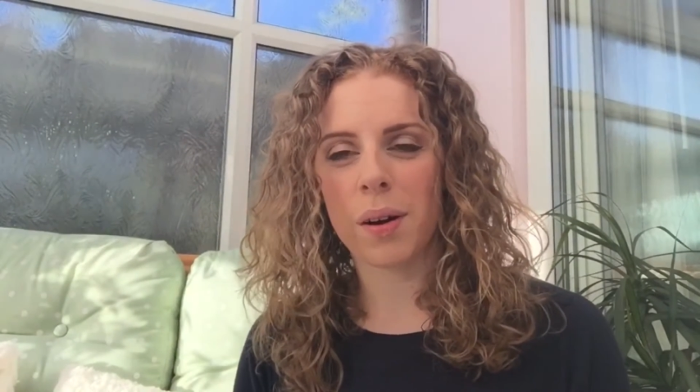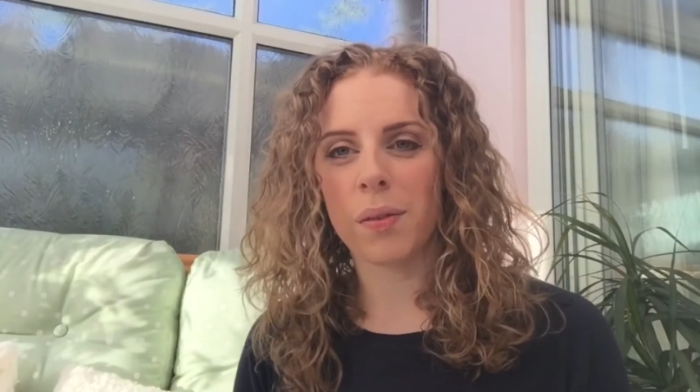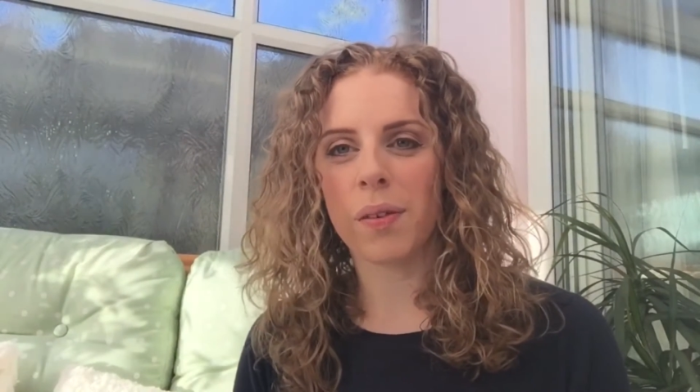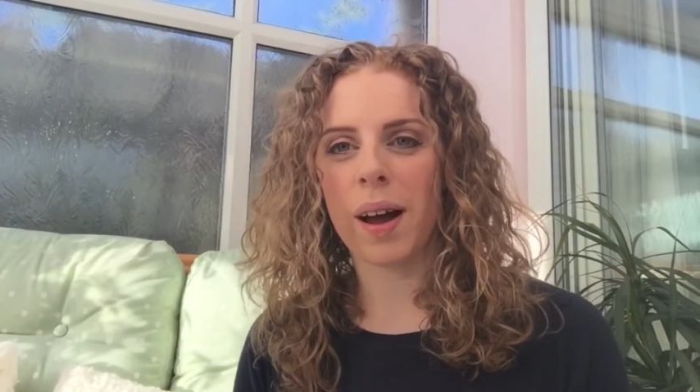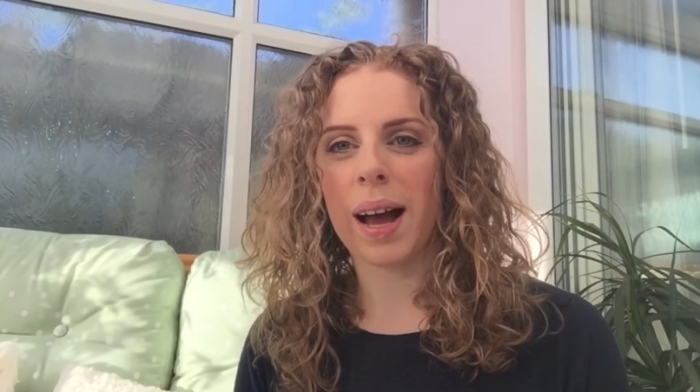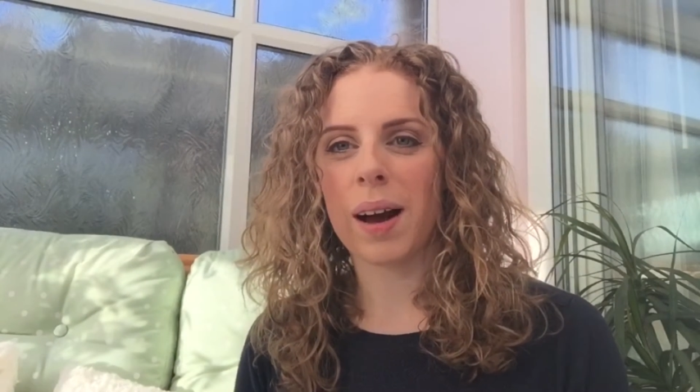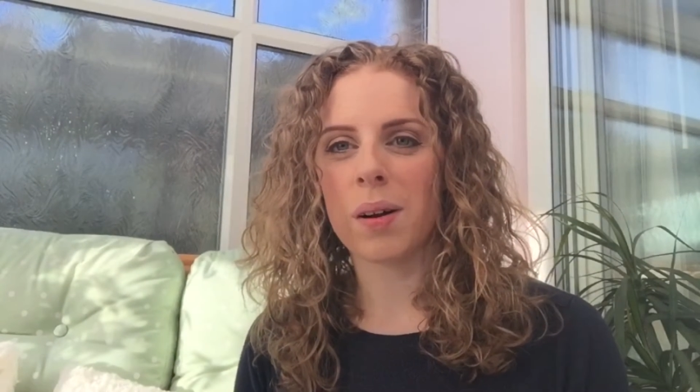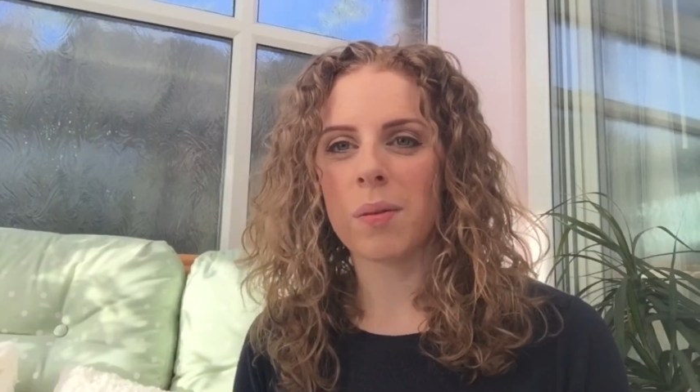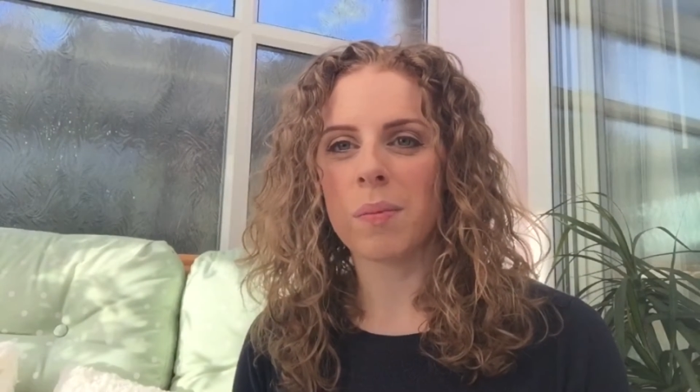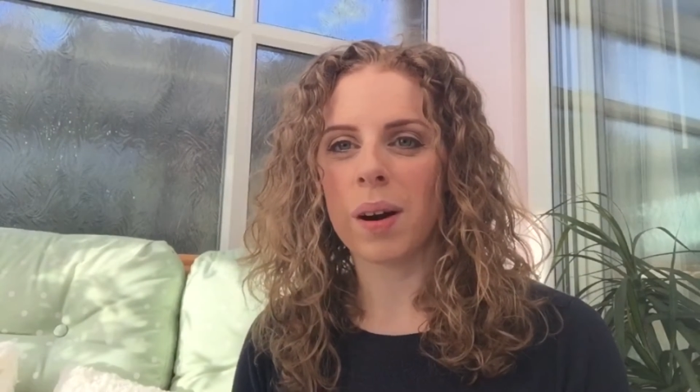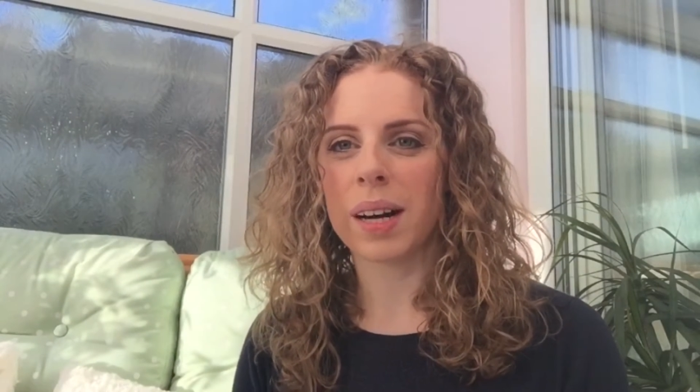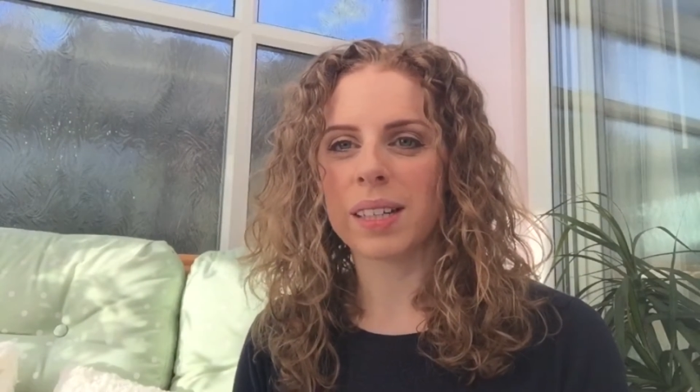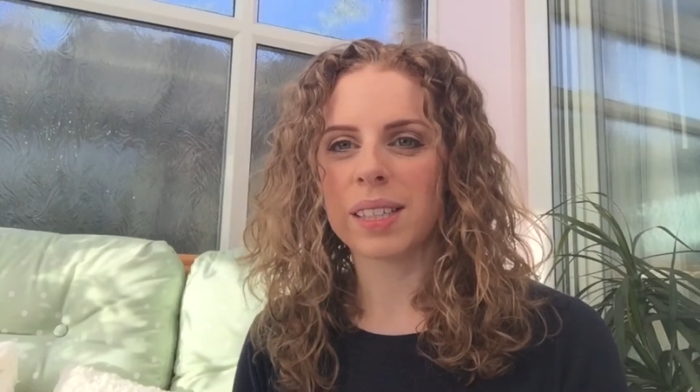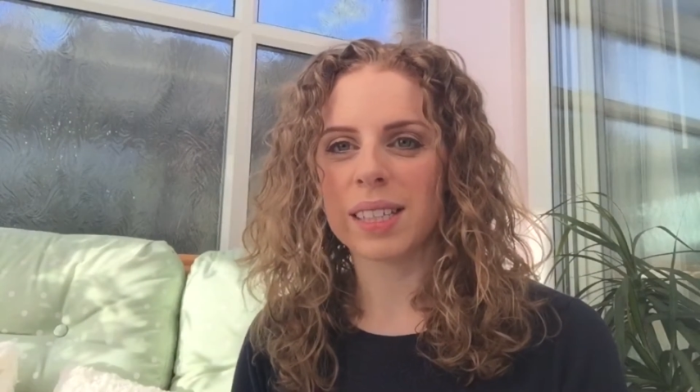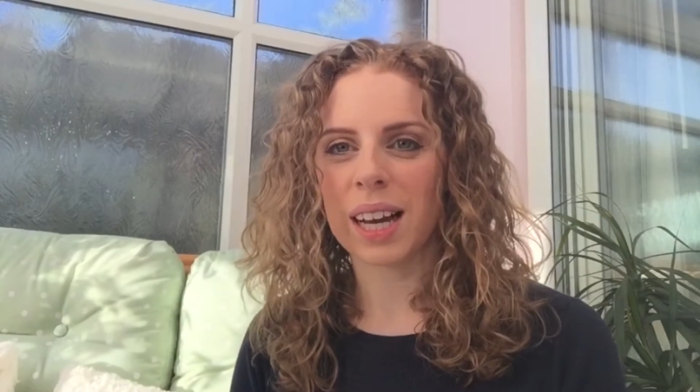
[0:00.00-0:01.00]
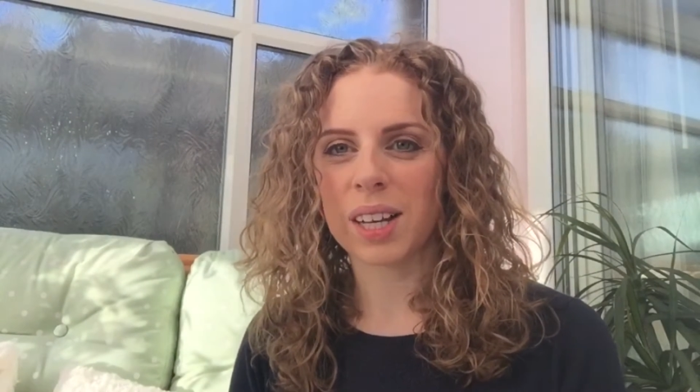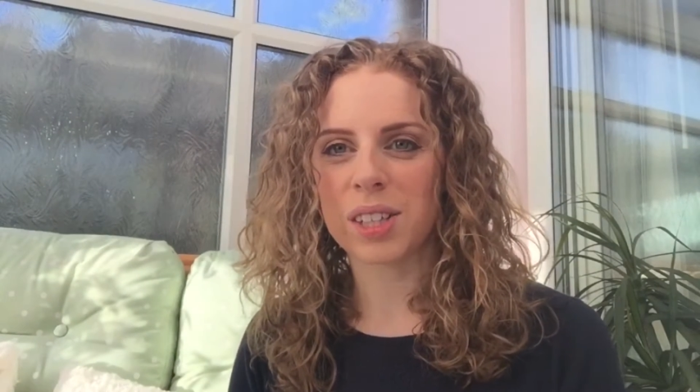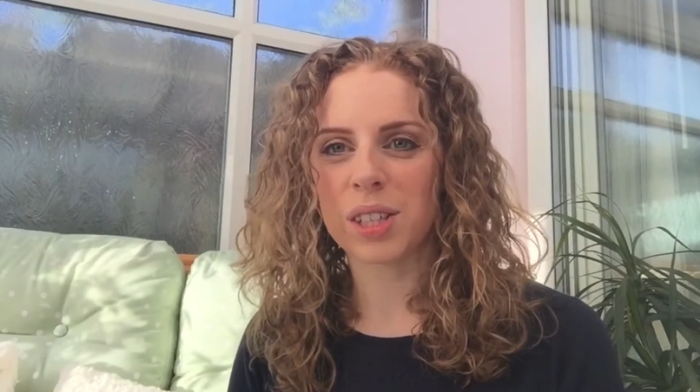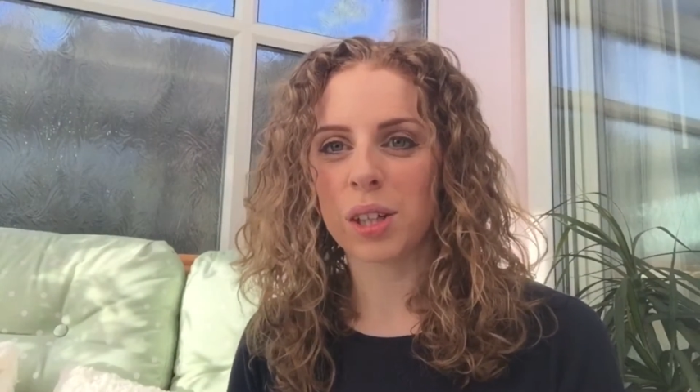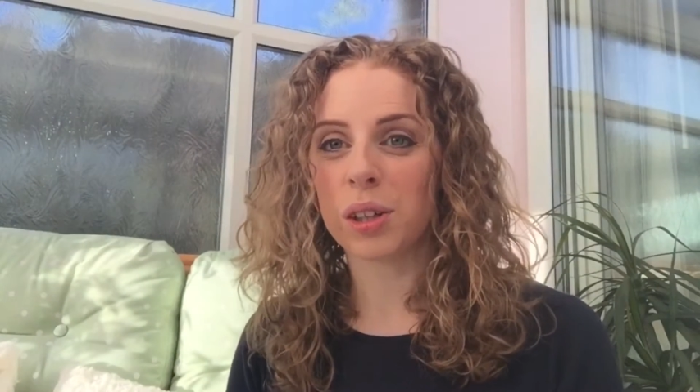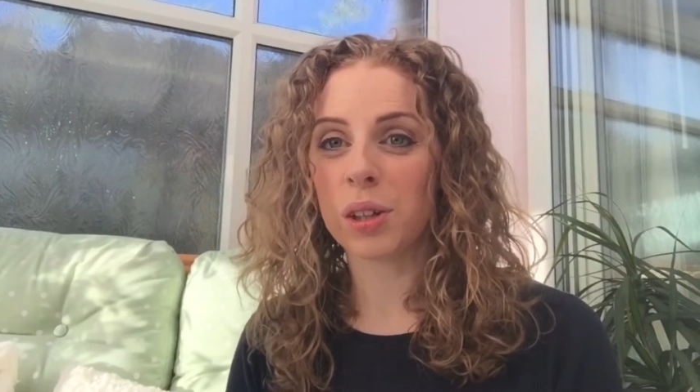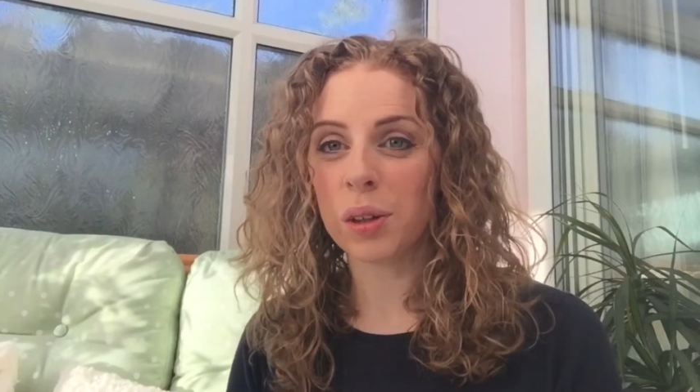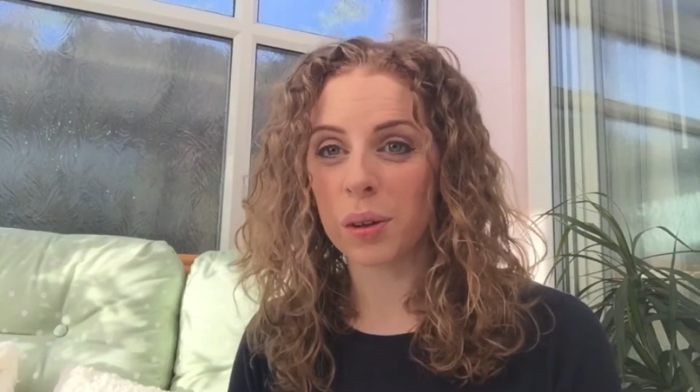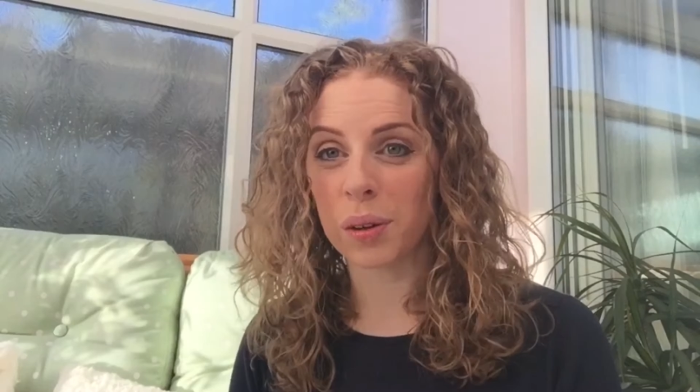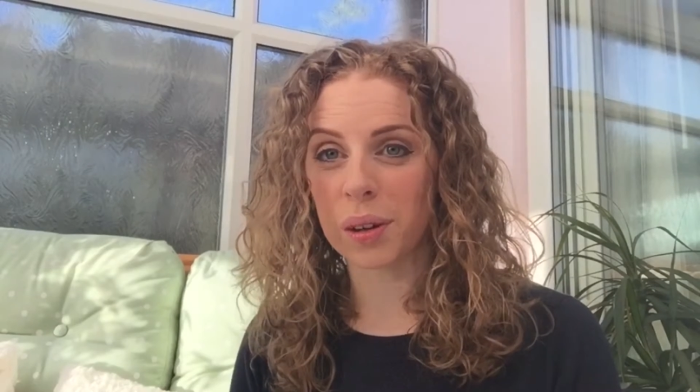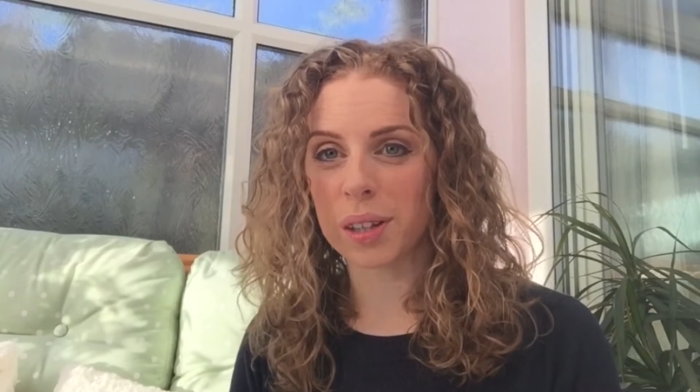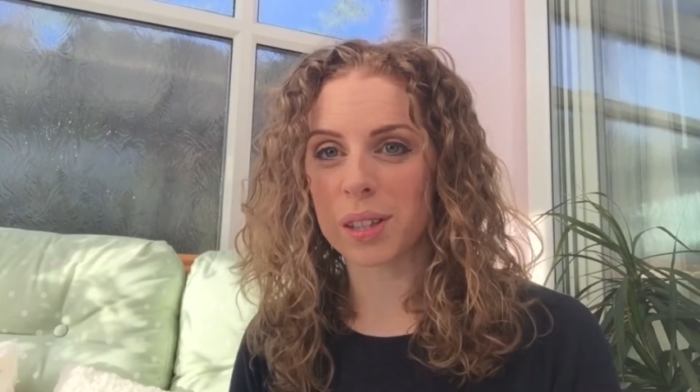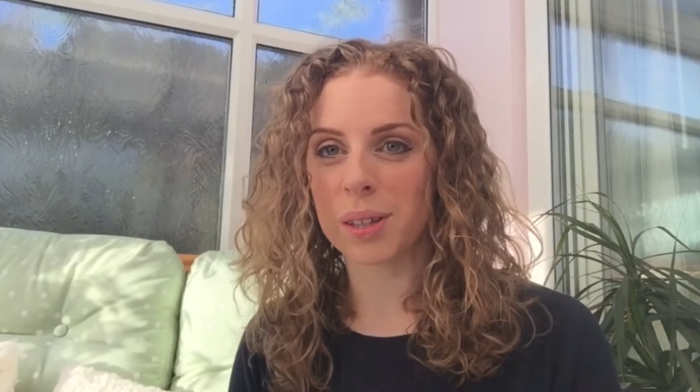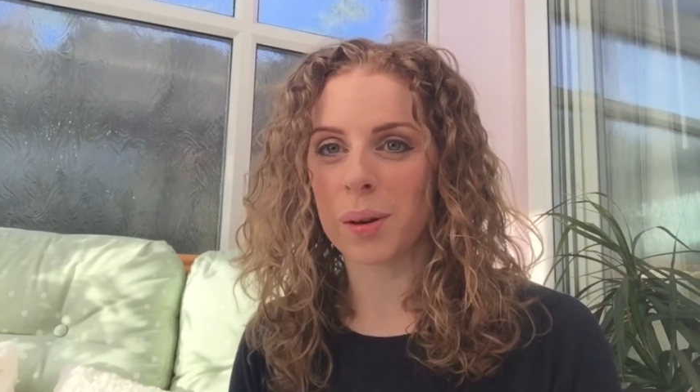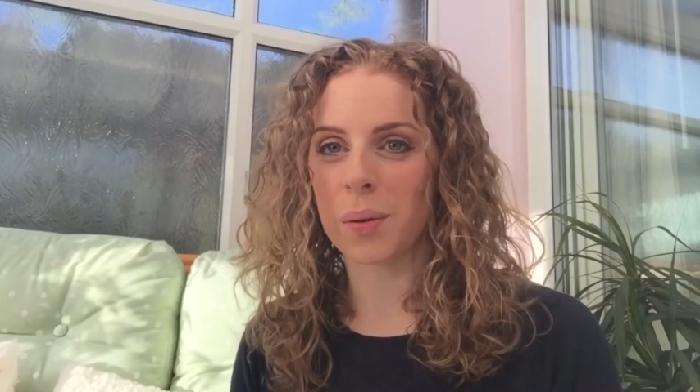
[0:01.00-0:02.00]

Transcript: of how my stash looked